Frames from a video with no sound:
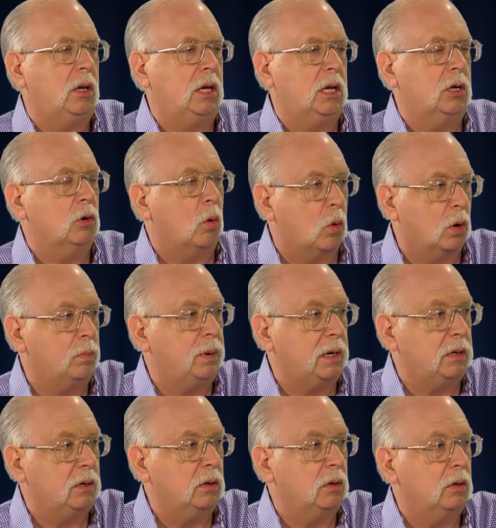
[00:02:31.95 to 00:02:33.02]
in
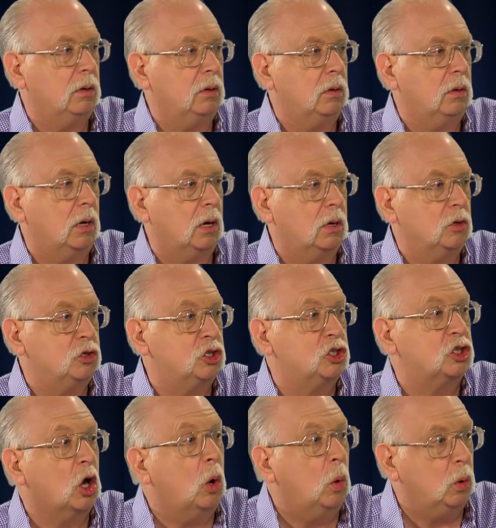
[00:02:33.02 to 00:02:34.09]
orbit
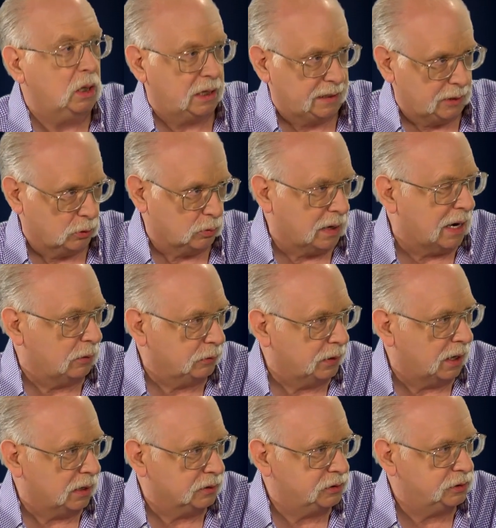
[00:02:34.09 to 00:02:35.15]
solely around
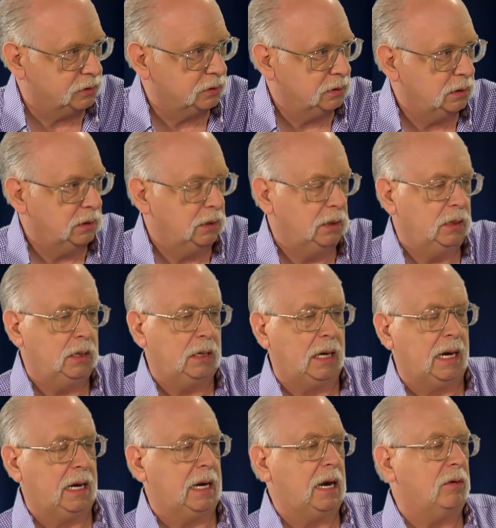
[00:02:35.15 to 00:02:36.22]
us
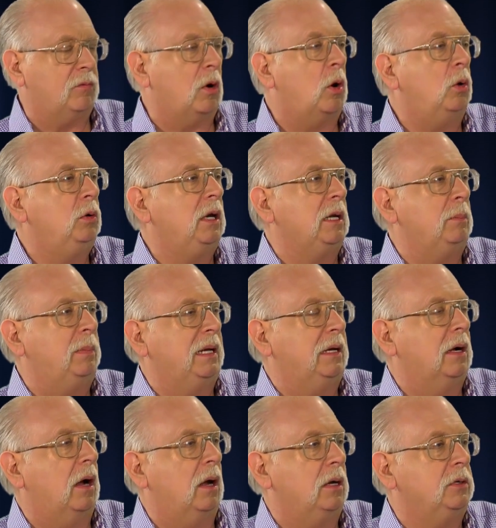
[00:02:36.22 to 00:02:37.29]
and have only
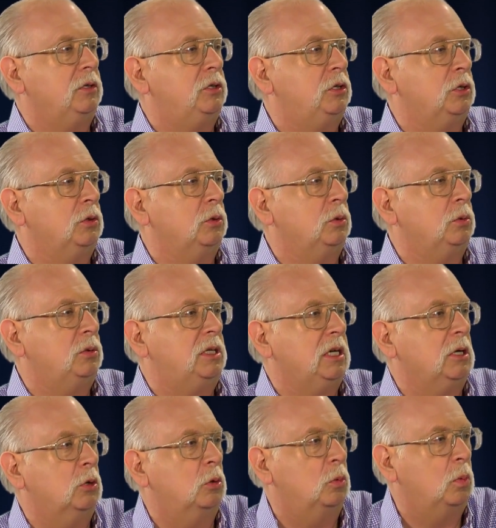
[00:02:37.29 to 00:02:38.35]
begun to
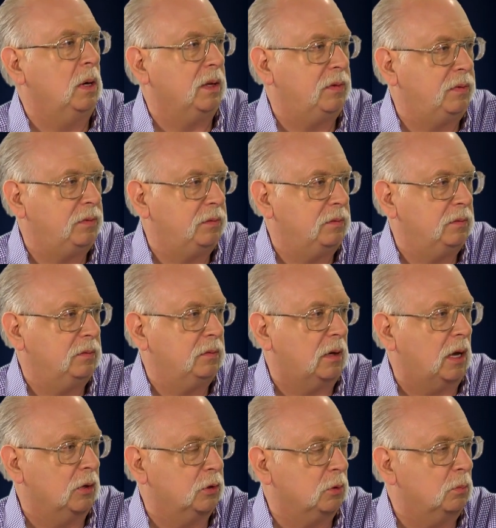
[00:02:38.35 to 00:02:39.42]
deal with
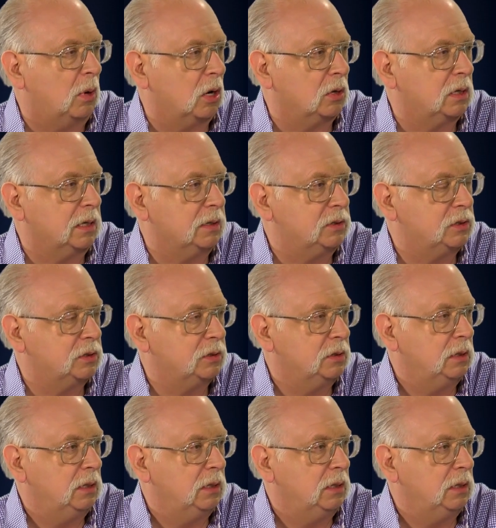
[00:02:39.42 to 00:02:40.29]
other markets